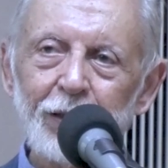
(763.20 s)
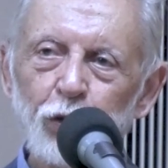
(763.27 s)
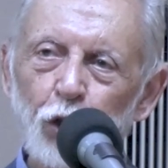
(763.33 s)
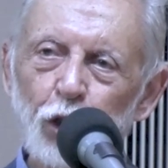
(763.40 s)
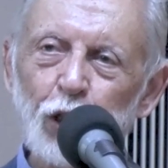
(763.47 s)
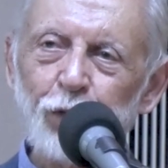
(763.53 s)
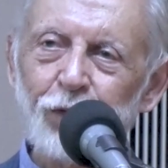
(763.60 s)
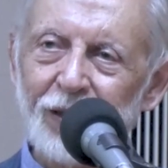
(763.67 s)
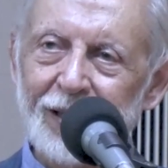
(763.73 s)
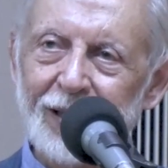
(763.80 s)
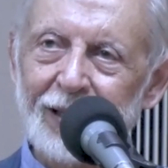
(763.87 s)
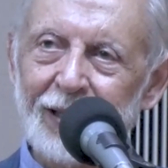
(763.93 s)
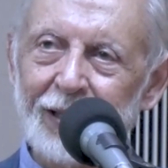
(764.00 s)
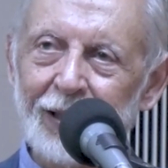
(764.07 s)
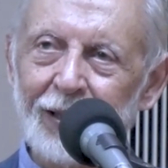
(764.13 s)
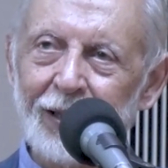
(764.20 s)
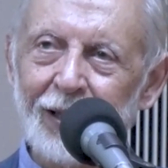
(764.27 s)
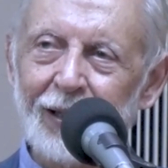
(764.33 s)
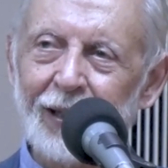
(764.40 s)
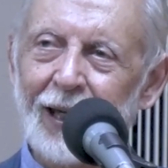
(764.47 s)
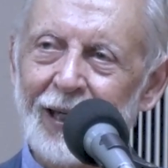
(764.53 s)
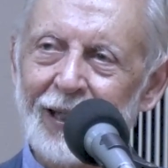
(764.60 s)
So she feels a little
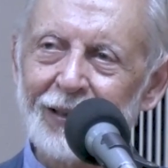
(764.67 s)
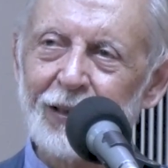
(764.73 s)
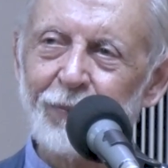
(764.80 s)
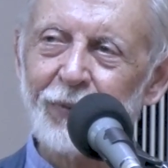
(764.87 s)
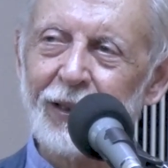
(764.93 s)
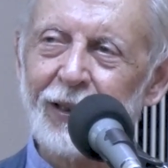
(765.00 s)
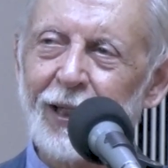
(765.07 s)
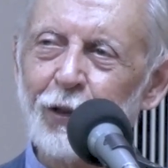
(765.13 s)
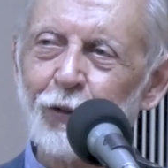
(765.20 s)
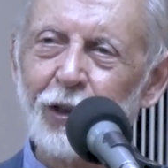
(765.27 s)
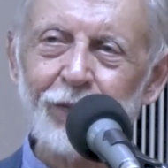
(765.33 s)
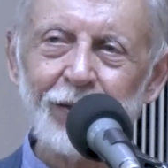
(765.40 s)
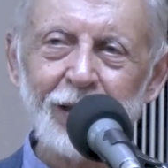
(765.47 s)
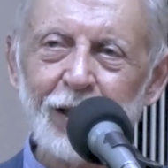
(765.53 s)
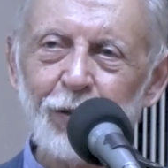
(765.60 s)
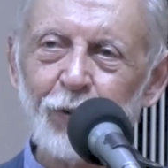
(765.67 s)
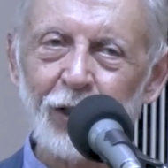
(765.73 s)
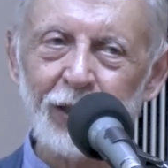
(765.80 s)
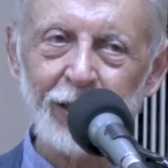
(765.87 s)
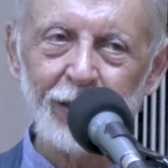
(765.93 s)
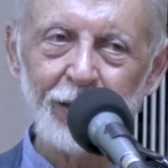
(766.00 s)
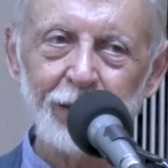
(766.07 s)
guilty. I had the money, I could have easily
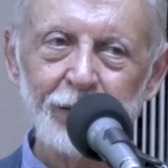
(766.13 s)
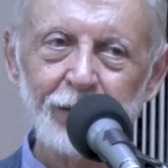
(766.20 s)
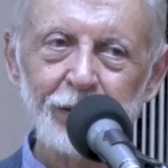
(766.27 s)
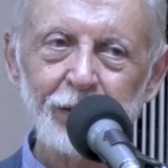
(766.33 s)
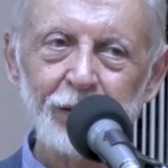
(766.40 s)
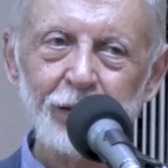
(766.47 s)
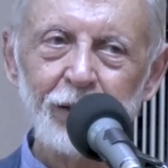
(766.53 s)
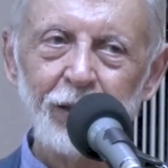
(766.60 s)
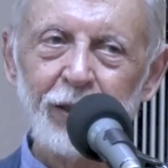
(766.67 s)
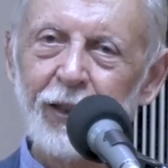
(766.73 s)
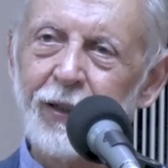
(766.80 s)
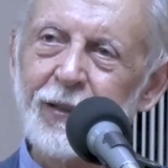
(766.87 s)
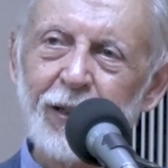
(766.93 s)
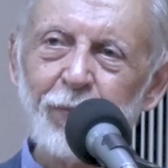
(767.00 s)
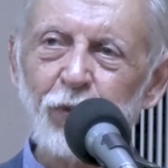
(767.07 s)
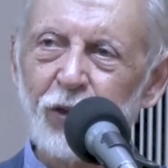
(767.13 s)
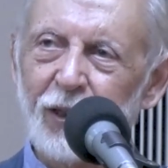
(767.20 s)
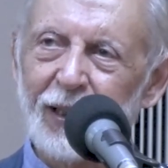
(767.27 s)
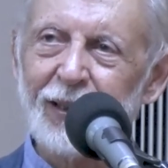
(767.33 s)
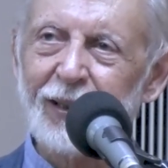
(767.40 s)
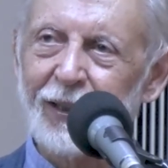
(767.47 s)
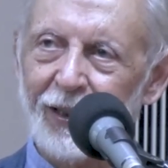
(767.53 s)
bought it. He seemed to
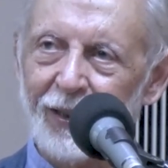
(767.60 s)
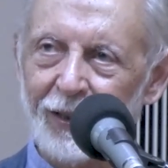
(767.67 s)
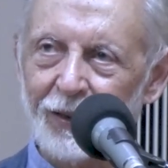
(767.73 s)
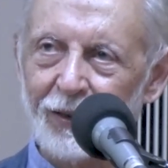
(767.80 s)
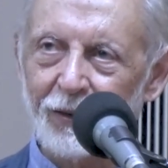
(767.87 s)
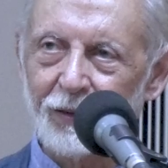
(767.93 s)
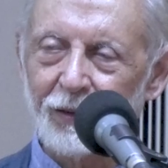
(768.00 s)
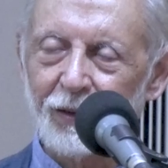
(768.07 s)
really need it.